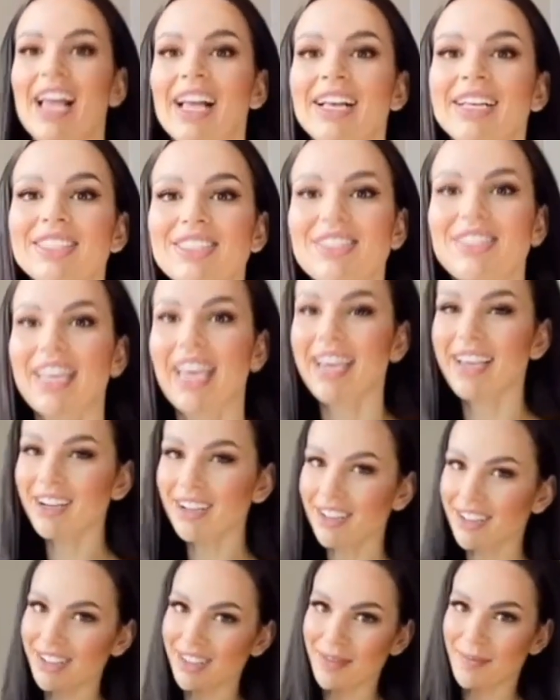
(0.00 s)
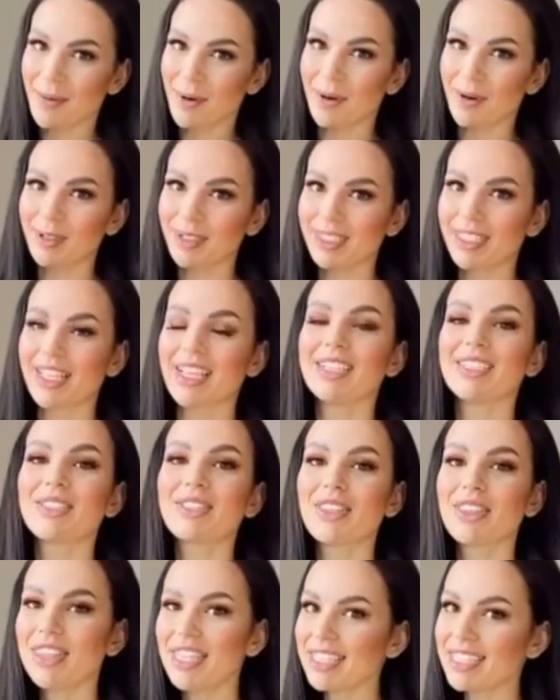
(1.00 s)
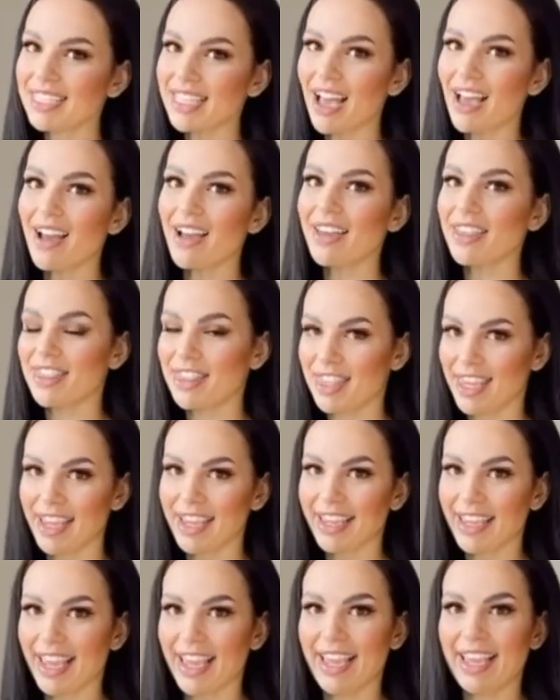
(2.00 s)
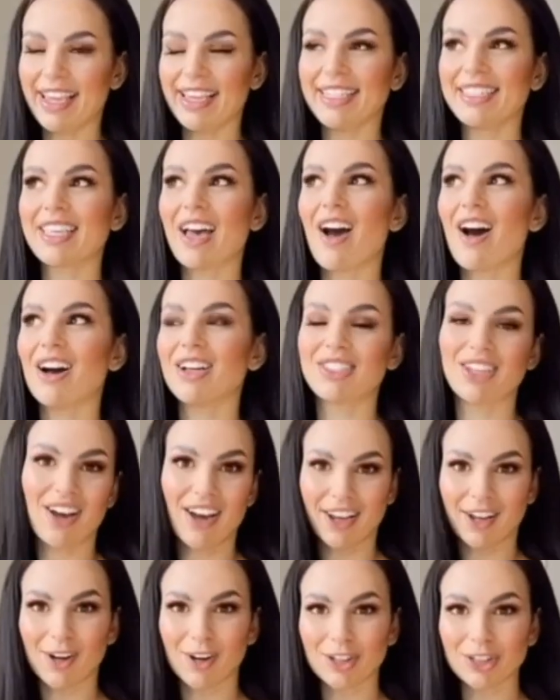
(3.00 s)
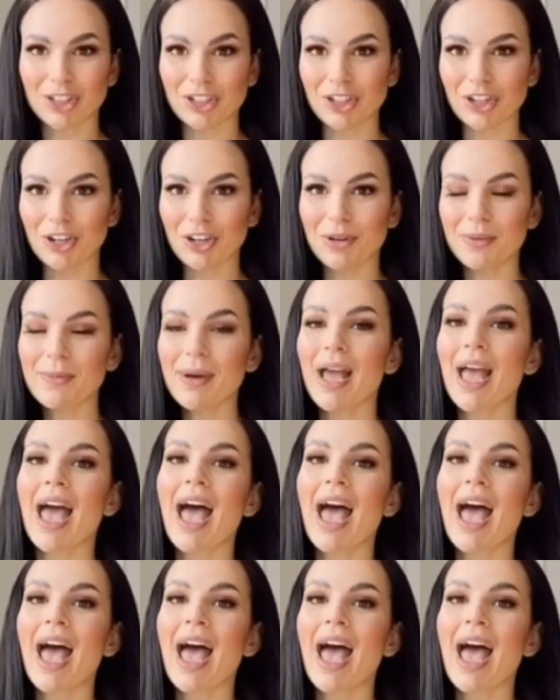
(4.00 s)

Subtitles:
So take a look at the box. So this, I think, is our Thai costume,